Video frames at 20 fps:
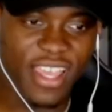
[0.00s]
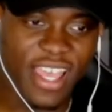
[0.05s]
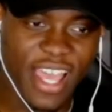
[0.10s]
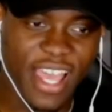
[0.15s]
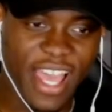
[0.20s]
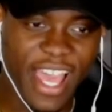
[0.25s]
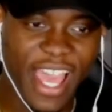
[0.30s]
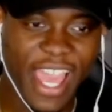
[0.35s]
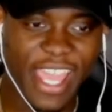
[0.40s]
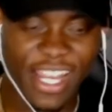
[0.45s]

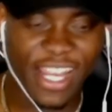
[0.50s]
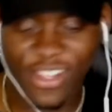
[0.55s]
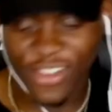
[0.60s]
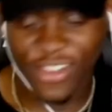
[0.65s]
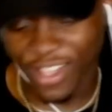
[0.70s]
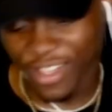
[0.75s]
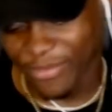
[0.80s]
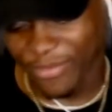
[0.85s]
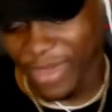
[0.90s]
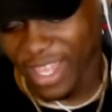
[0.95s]
Hey,
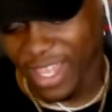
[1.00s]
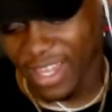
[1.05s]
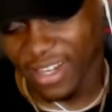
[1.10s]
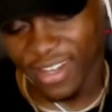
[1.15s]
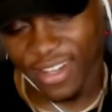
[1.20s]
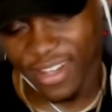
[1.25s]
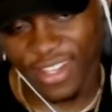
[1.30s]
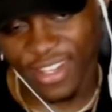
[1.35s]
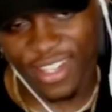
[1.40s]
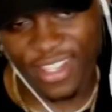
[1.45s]
look, man.
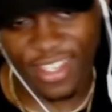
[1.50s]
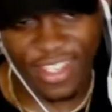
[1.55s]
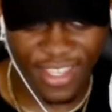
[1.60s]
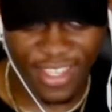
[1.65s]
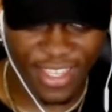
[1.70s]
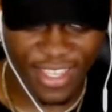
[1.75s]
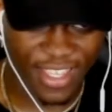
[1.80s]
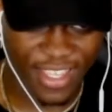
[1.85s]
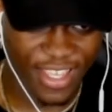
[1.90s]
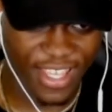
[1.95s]

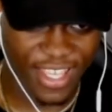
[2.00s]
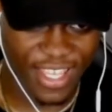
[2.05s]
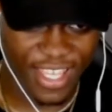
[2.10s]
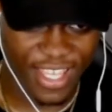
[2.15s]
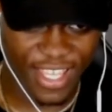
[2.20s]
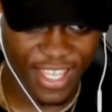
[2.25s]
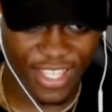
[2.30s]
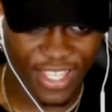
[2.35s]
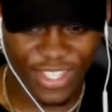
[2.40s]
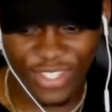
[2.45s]

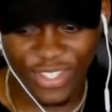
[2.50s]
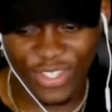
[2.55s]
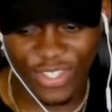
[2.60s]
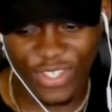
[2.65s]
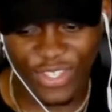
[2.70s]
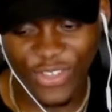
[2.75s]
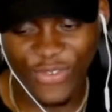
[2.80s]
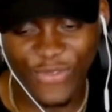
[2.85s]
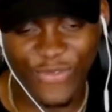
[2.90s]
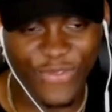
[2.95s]

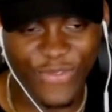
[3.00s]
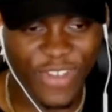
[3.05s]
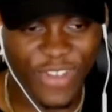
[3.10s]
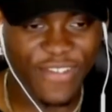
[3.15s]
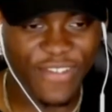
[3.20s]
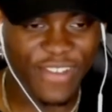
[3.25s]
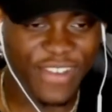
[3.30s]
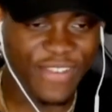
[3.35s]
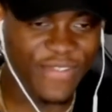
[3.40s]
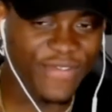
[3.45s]
Two
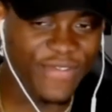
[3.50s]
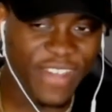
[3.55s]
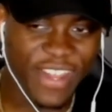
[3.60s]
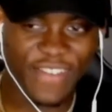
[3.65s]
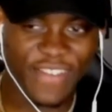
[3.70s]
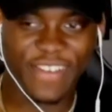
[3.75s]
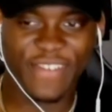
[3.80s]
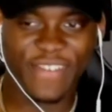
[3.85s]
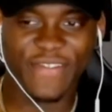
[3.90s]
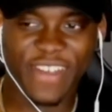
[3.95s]
very,
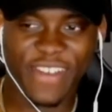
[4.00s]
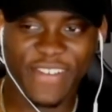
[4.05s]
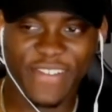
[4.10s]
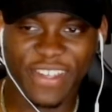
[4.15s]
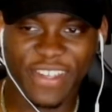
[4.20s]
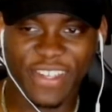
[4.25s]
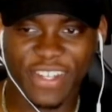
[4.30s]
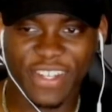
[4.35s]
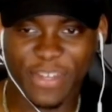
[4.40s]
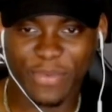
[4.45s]
very, very
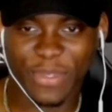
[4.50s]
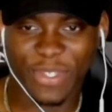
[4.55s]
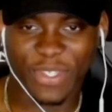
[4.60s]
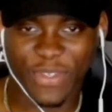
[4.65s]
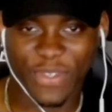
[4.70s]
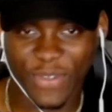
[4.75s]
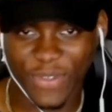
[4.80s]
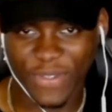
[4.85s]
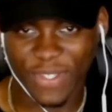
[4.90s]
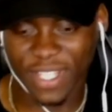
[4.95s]
good
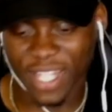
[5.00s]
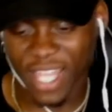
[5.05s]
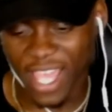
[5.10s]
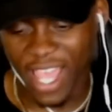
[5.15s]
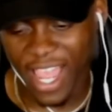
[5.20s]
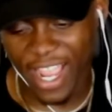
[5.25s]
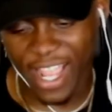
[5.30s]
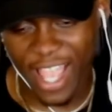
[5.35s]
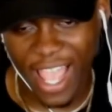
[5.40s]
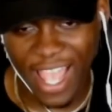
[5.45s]
episodes.
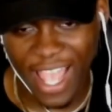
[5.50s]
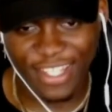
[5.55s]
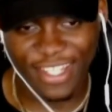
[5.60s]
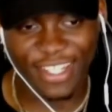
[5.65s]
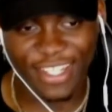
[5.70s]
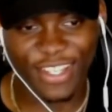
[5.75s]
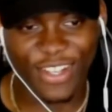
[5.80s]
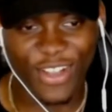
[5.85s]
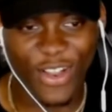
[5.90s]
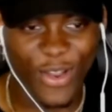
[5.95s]
Like, I
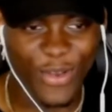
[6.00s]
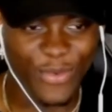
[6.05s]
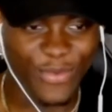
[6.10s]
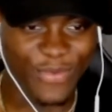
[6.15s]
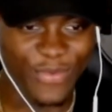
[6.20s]
actually can't.